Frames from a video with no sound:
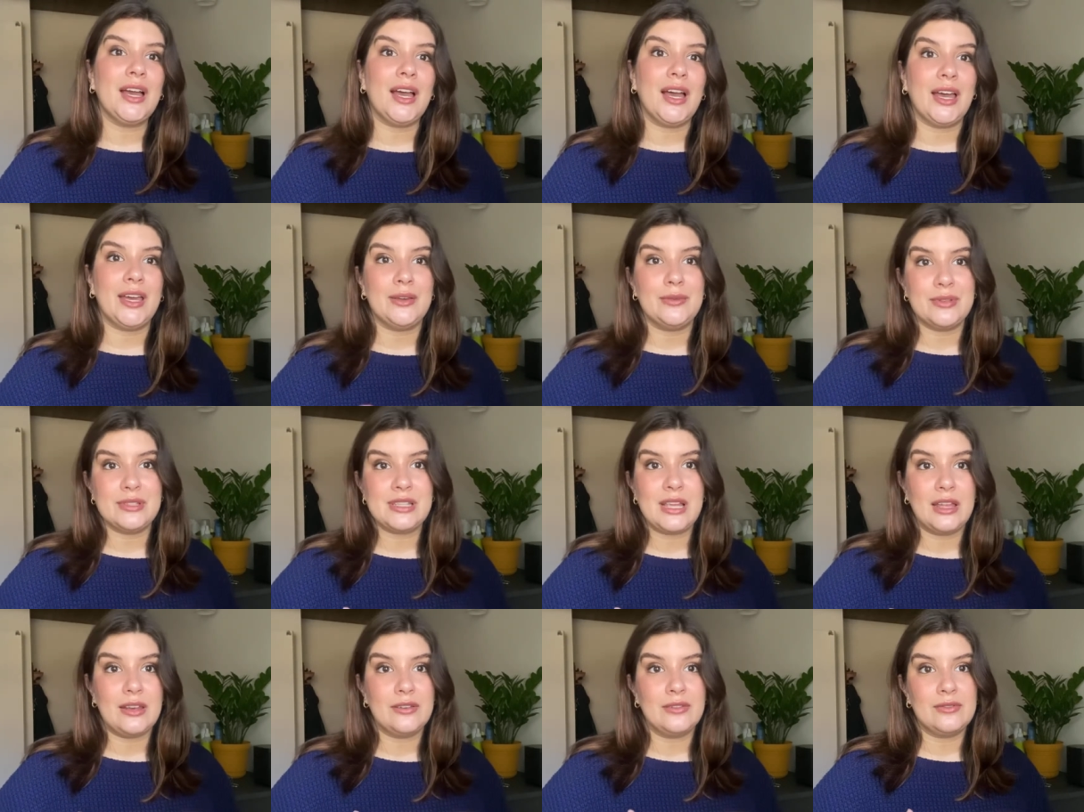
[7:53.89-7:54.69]
I was
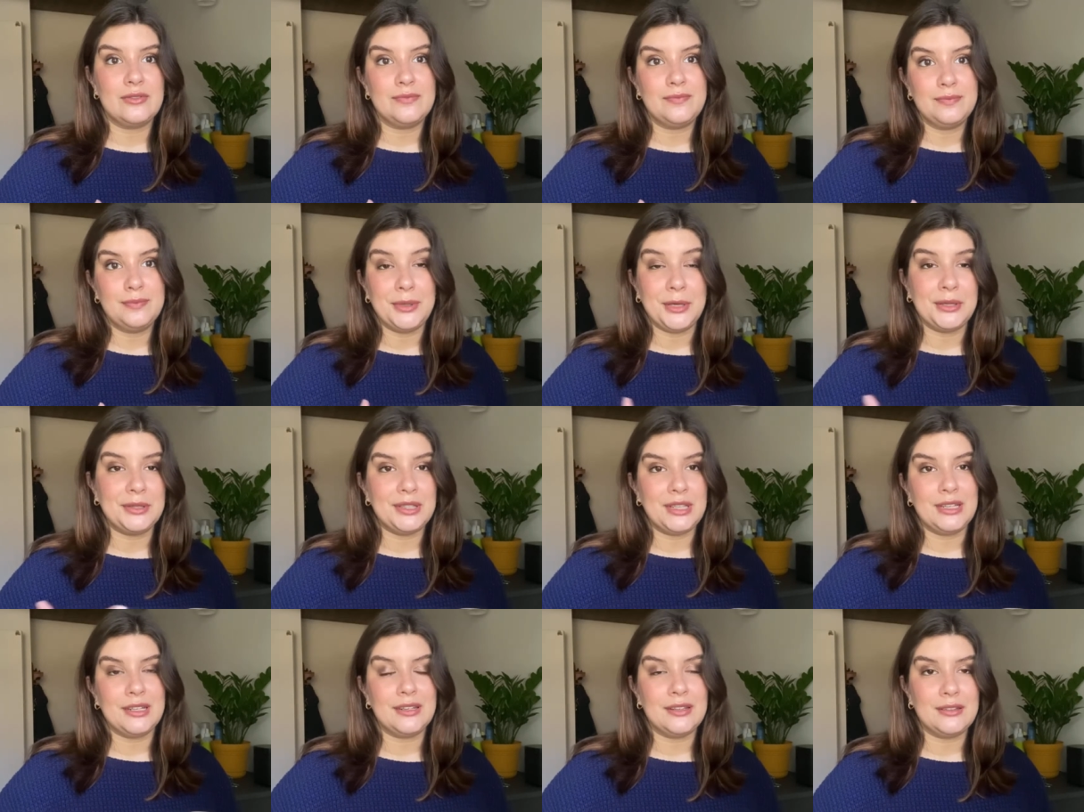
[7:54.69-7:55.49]
kind of
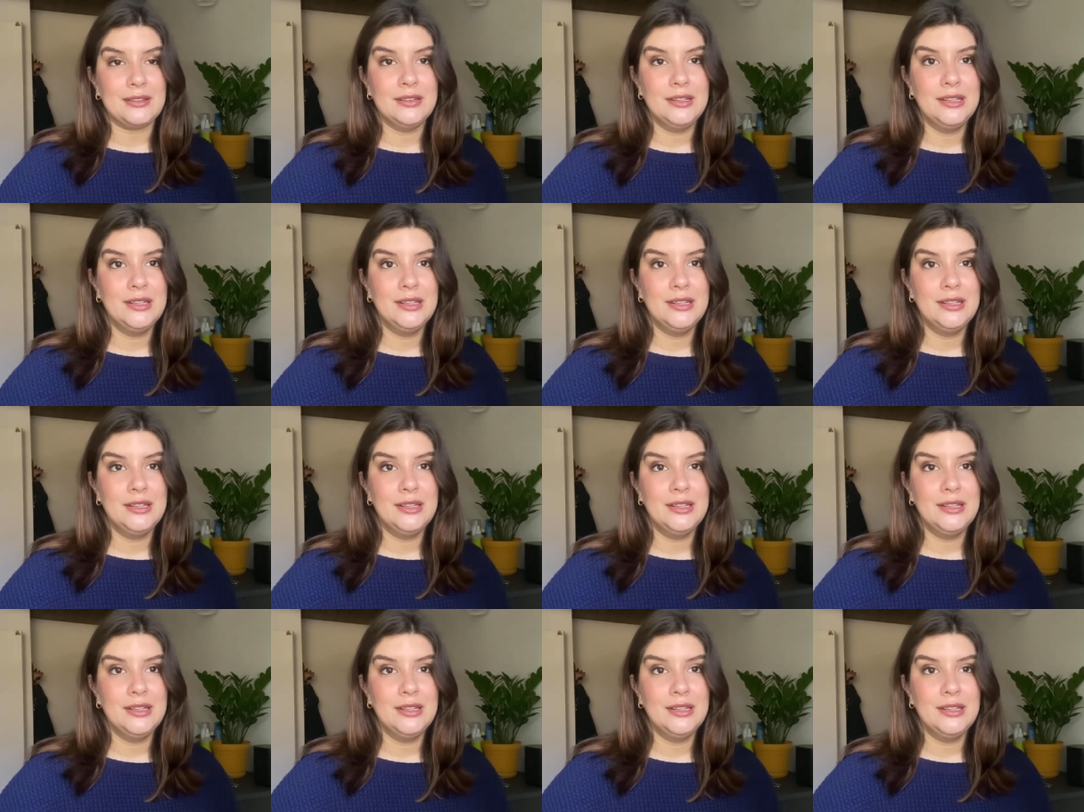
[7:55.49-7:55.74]
building